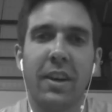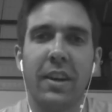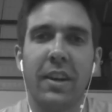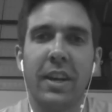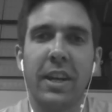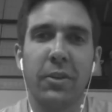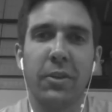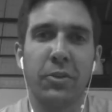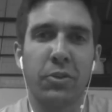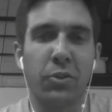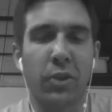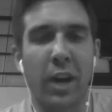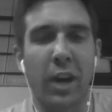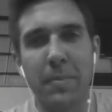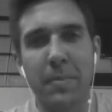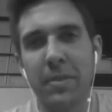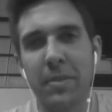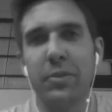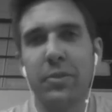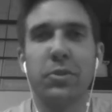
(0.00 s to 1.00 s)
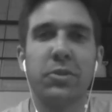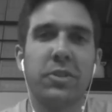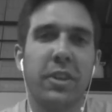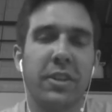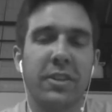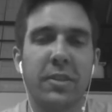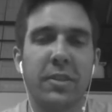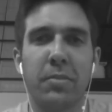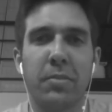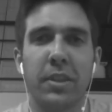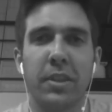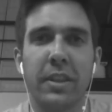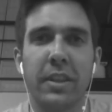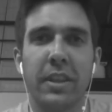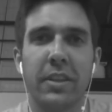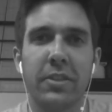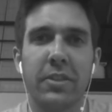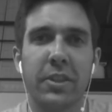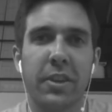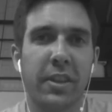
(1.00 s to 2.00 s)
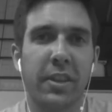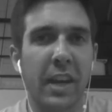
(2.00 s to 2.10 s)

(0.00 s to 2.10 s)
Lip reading: it'll drop the fuel charge completely. So your